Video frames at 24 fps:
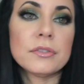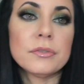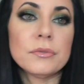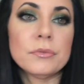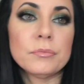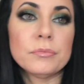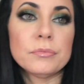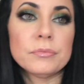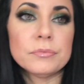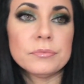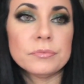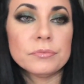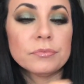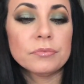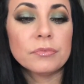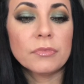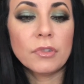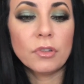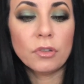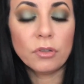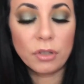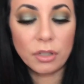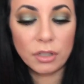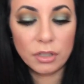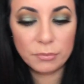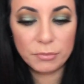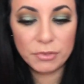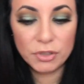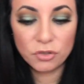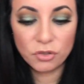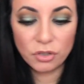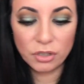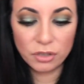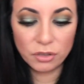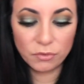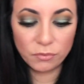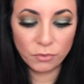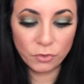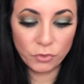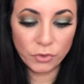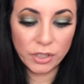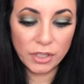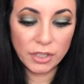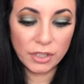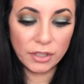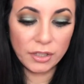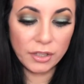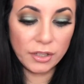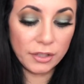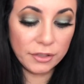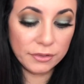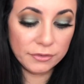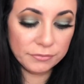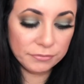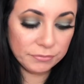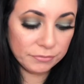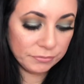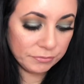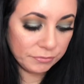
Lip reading: to, okay, let me try the gray again.